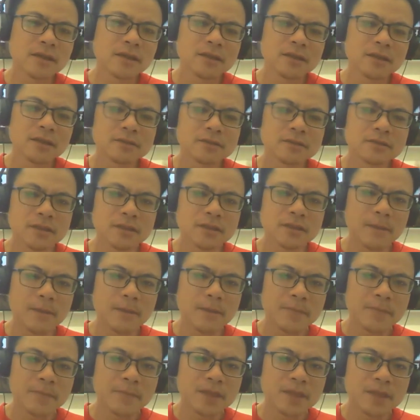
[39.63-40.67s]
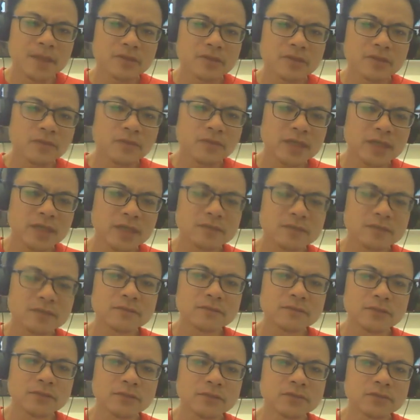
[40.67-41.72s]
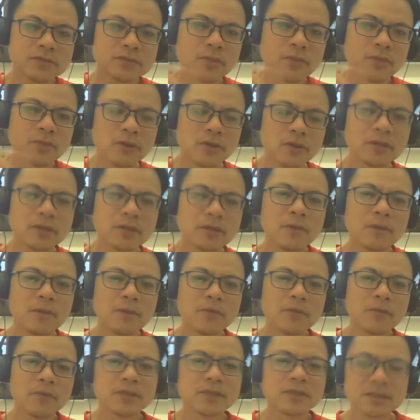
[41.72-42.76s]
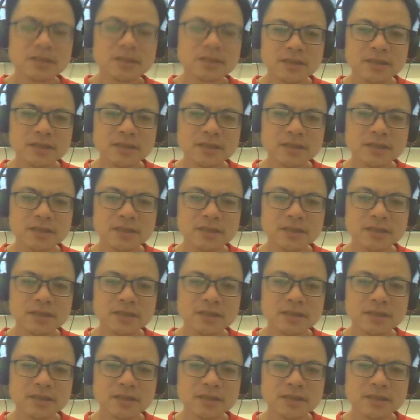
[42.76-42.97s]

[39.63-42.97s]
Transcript: the biggest object into smaller components